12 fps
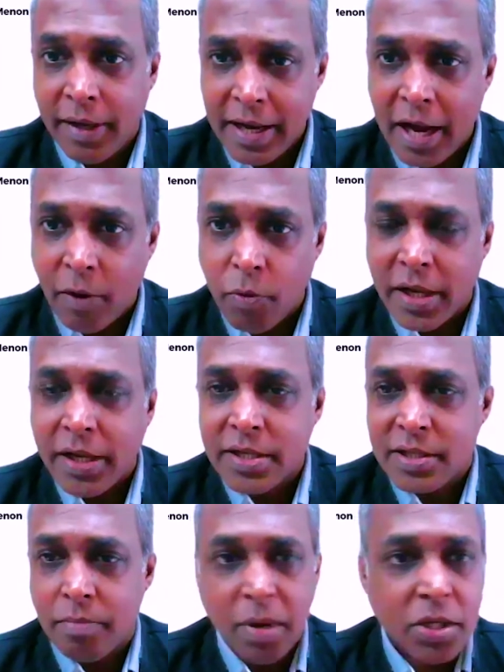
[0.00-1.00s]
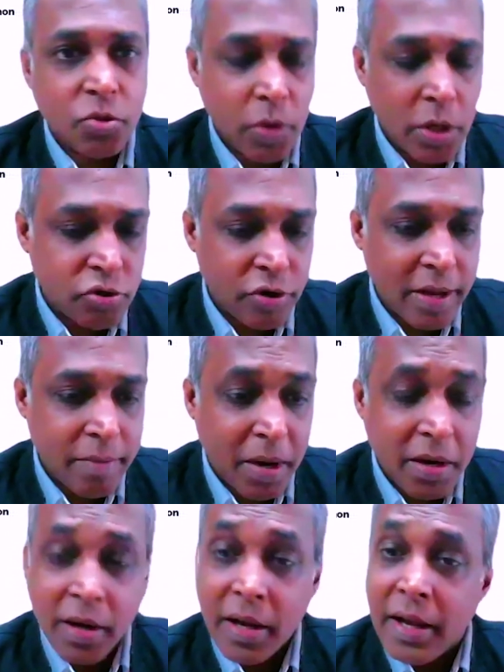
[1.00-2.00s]
right? Networking is the buzzword today.
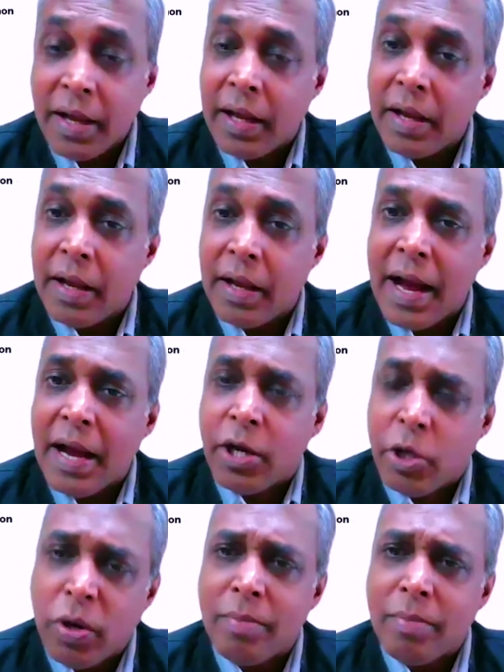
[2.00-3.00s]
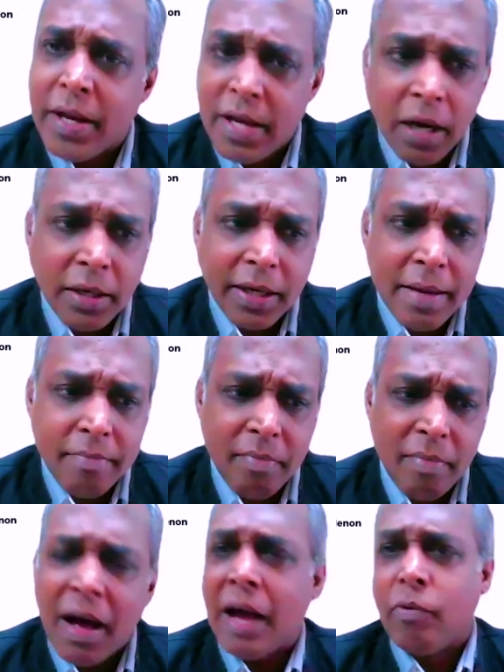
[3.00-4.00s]
But during my young time,
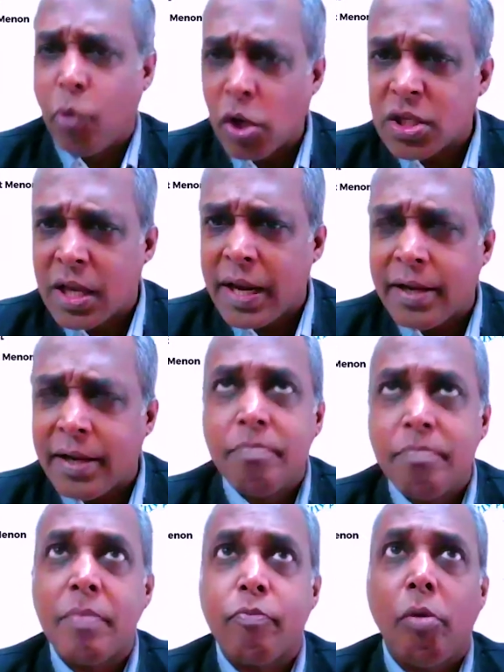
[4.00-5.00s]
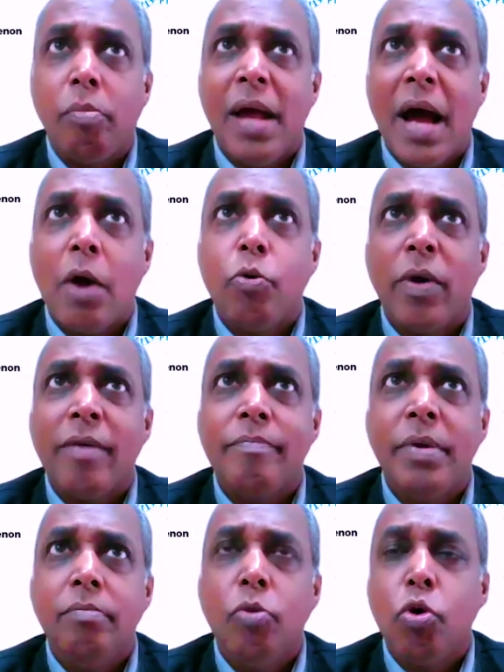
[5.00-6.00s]
I was connected, but probably I would
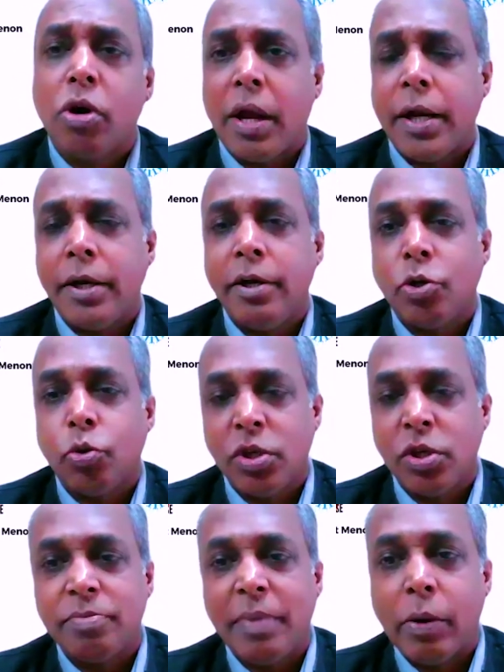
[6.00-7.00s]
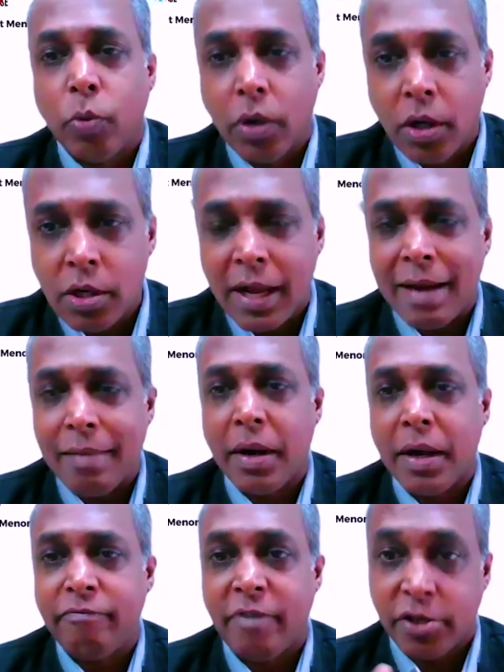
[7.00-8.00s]
have been more connected towards my work and
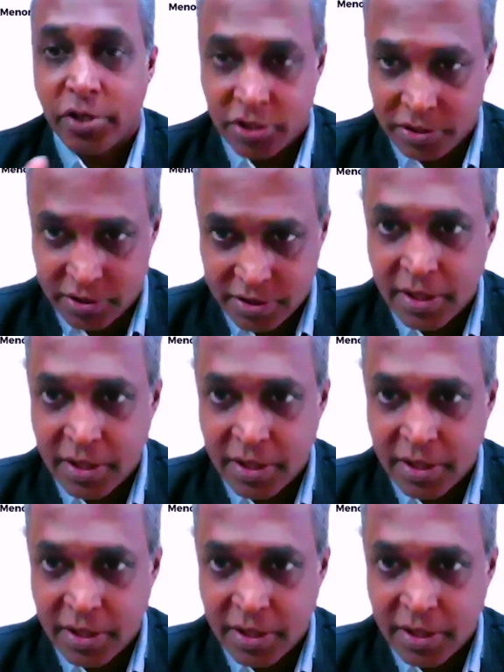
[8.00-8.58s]
my function.